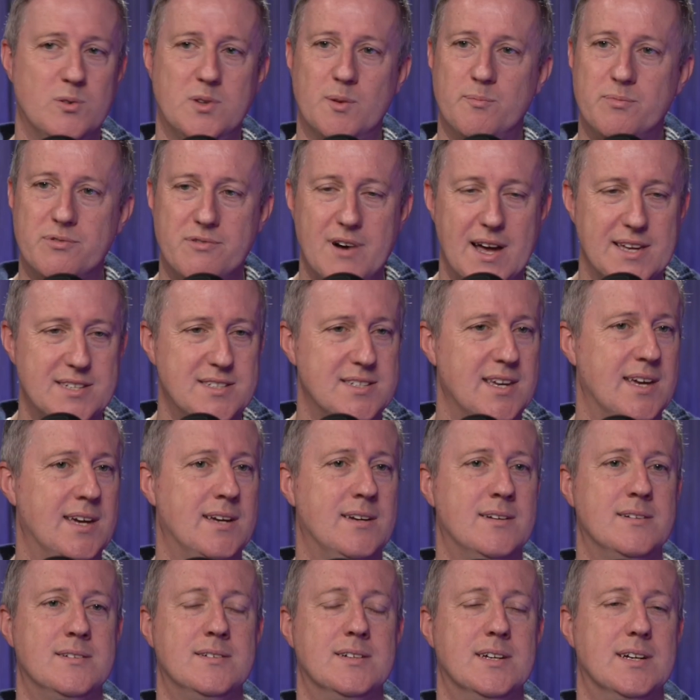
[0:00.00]
The
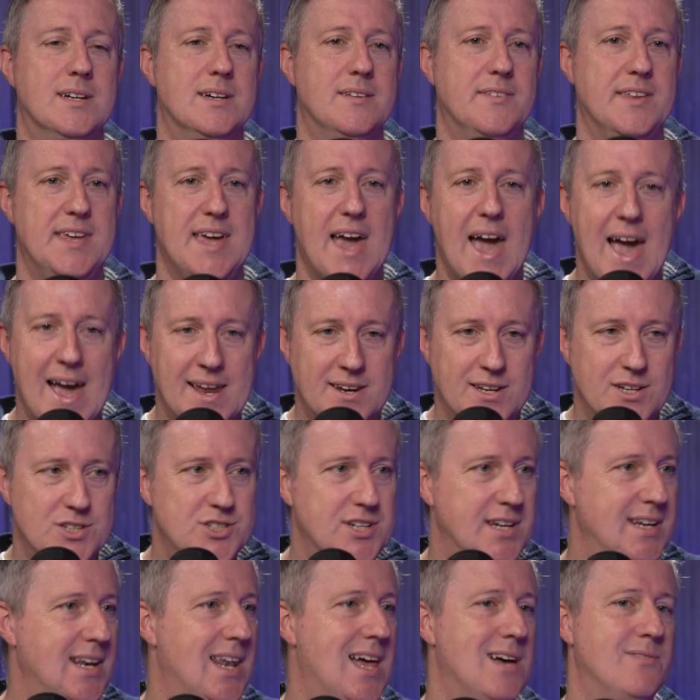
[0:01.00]
pressing, the
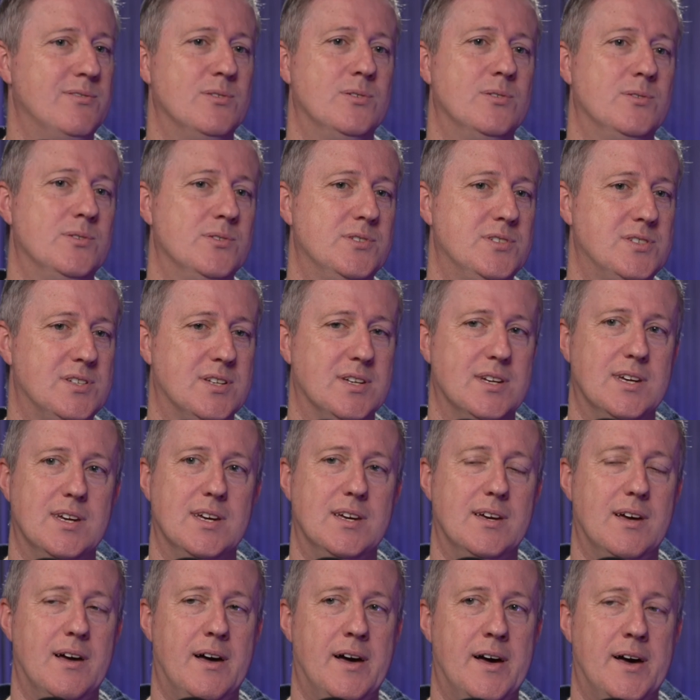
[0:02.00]
energy levels,
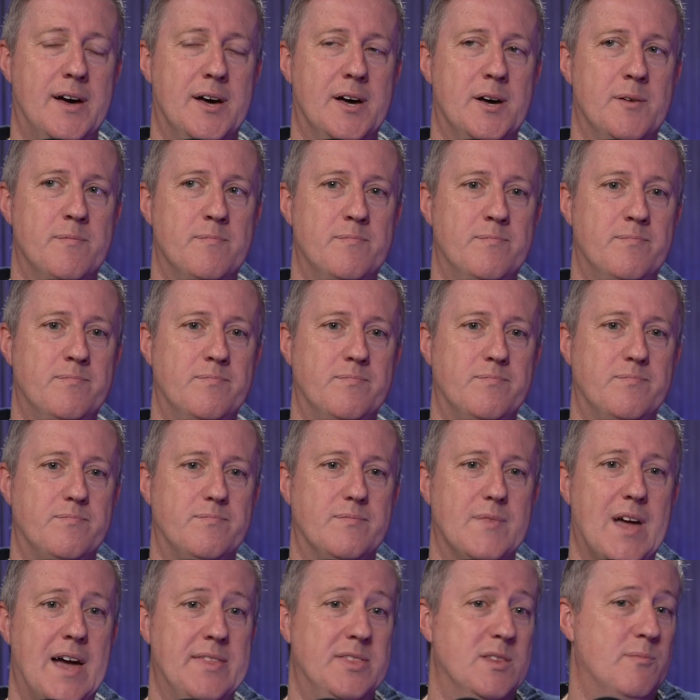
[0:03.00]
and
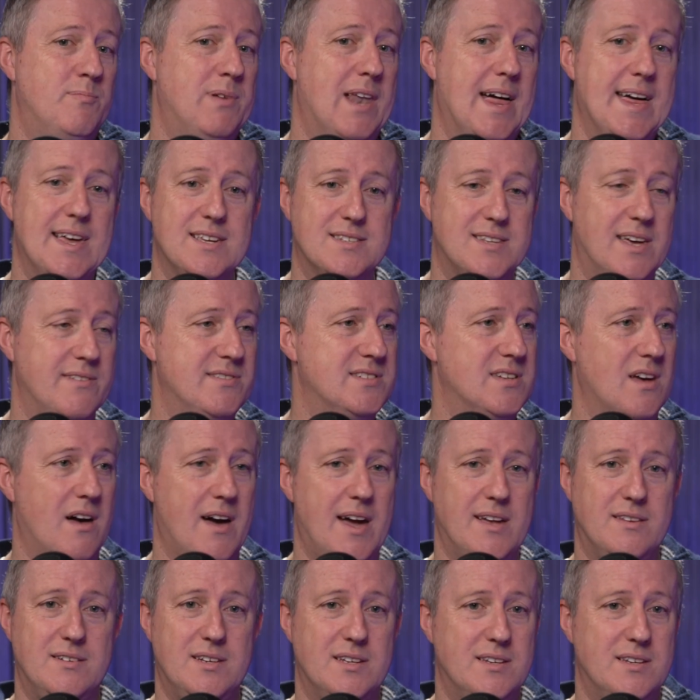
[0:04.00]
the players they've signed.